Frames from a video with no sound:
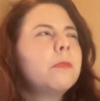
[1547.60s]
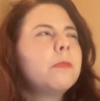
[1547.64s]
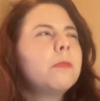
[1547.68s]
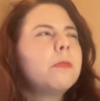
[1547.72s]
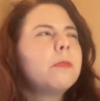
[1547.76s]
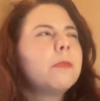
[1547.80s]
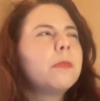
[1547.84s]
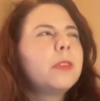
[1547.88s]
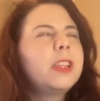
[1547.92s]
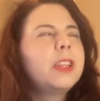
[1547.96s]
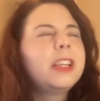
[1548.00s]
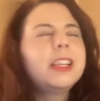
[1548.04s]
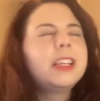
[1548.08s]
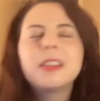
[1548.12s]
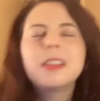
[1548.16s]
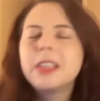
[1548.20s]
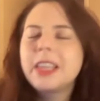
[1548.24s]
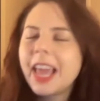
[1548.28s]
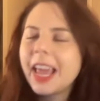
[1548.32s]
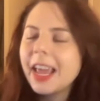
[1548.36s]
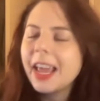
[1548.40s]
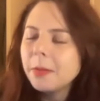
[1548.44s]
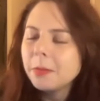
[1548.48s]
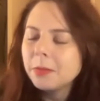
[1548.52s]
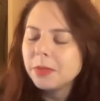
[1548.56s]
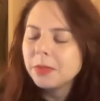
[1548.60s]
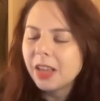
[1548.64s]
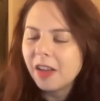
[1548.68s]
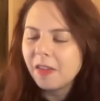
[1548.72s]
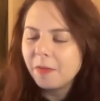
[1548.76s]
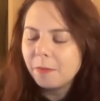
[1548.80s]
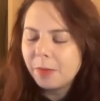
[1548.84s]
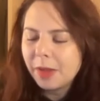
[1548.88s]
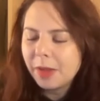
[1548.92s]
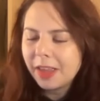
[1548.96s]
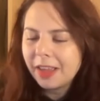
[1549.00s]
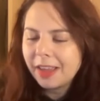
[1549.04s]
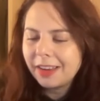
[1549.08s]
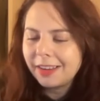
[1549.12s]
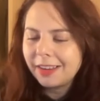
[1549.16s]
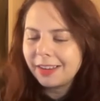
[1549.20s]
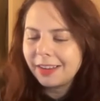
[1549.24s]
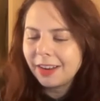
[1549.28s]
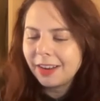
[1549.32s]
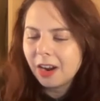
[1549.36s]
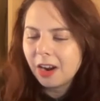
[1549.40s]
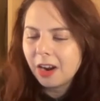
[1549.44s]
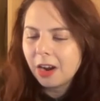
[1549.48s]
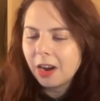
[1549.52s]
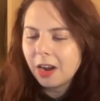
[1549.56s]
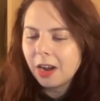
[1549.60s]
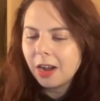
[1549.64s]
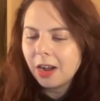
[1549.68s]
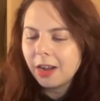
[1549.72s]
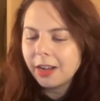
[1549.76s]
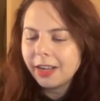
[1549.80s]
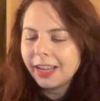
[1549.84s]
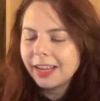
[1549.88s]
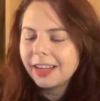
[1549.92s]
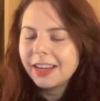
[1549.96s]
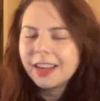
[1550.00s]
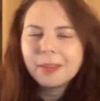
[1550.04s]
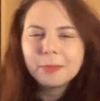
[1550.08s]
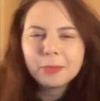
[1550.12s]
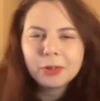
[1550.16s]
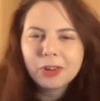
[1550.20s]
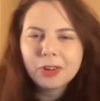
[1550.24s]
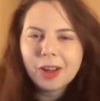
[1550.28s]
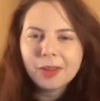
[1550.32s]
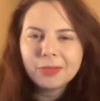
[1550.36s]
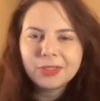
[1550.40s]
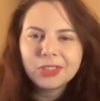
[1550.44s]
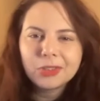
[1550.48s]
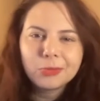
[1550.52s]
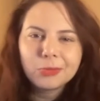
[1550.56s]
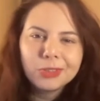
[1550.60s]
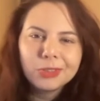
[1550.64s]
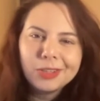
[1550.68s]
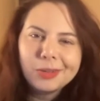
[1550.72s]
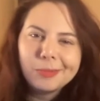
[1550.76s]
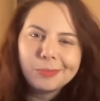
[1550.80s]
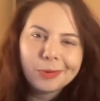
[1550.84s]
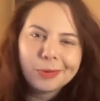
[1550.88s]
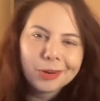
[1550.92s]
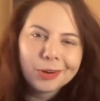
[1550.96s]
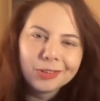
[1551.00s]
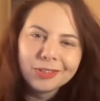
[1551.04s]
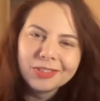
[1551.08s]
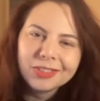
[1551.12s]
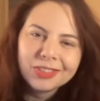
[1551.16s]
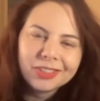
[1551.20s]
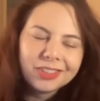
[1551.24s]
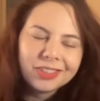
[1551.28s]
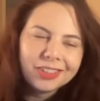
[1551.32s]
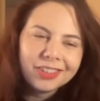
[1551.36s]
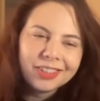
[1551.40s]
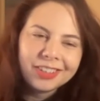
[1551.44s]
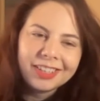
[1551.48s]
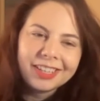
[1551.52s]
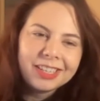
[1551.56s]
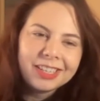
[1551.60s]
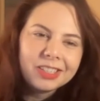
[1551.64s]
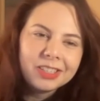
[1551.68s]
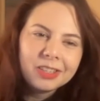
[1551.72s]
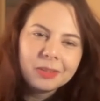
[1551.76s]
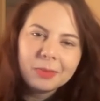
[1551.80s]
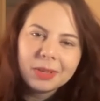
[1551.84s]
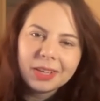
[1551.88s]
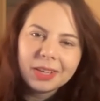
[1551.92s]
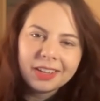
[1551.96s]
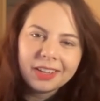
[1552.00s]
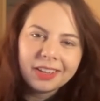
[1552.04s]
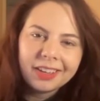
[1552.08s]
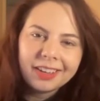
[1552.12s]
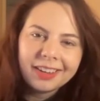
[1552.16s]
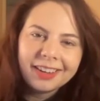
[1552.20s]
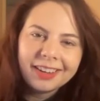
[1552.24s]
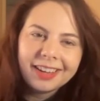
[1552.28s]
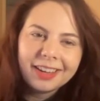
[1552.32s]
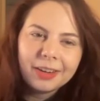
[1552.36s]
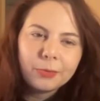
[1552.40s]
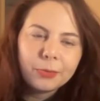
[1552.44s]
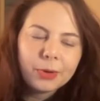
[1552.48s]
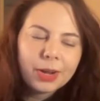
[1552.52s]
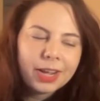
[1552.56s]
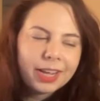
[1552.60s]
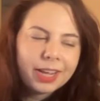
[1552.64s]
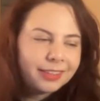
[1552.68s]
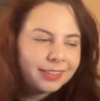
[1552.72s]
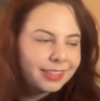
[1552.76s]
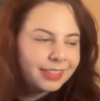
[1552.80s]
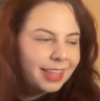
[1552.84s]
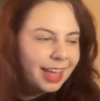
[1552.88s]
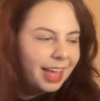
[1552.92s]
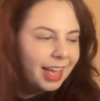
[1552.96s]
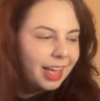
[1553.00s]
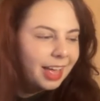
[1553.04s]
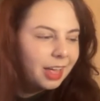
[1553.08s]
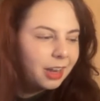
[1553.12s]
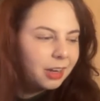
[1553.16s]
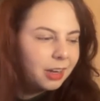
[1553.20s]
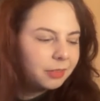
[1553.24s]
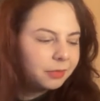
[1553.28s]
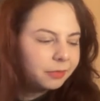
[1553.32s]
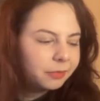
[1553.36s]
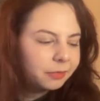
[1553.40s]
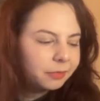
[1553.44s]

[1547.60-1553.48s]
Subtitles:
these games can come across as really personal and intimate in ways that,